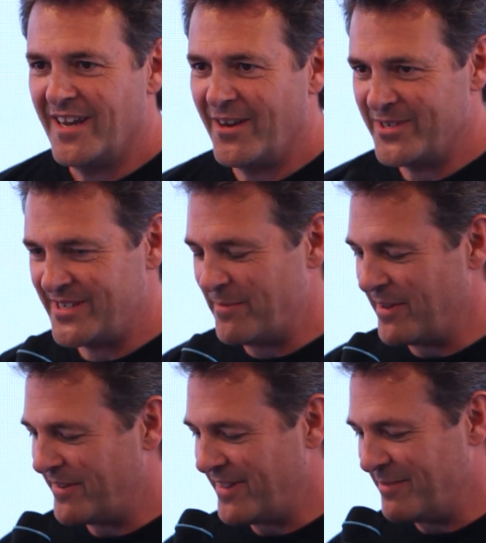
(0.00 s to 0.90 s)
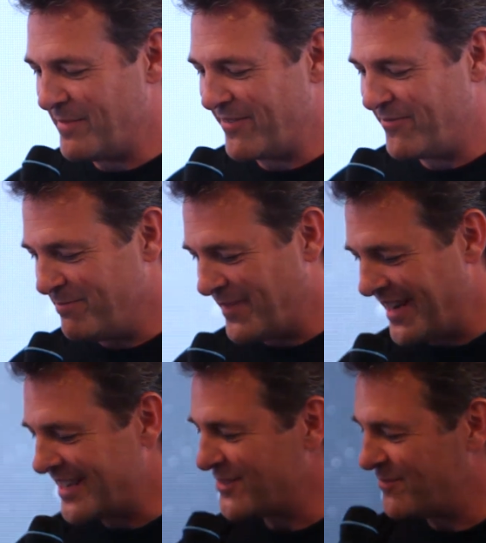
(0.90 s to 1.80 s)
I always say
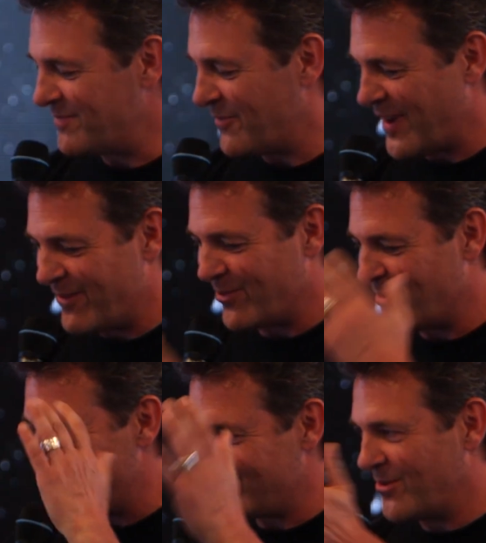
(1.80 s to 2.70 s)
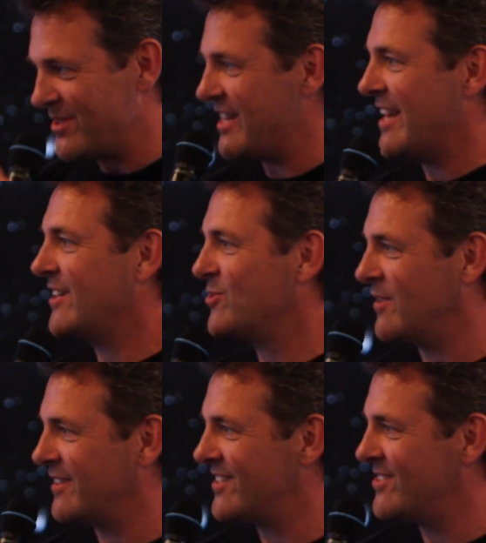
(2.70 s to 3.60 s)
the favorite one is always the next
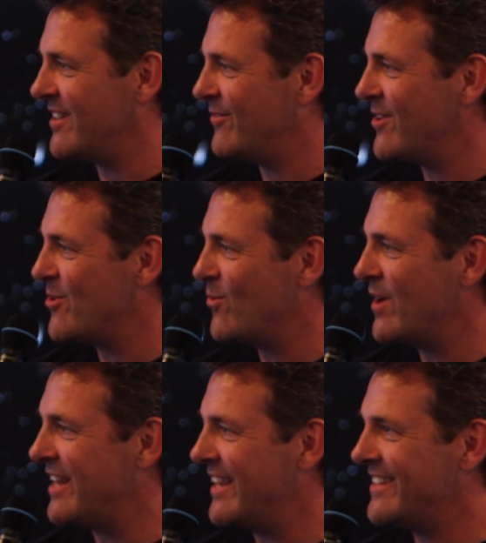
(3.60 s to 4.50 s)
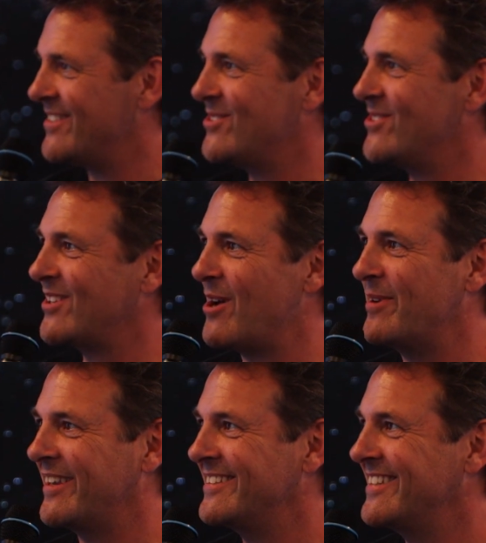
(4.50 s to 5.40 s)
one, because you never know what is
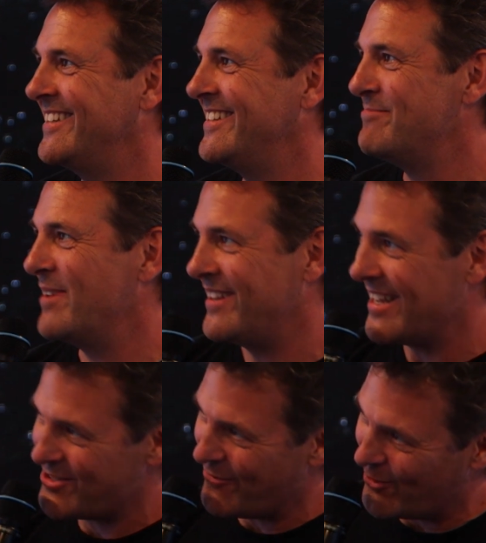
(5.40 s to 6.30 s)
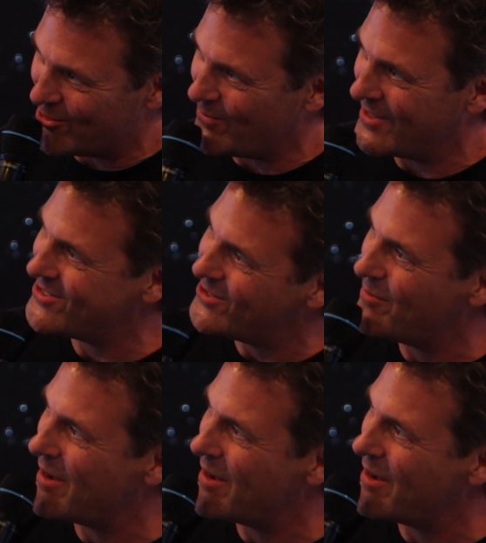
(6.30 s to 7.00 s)
coming. But that's the first one, so it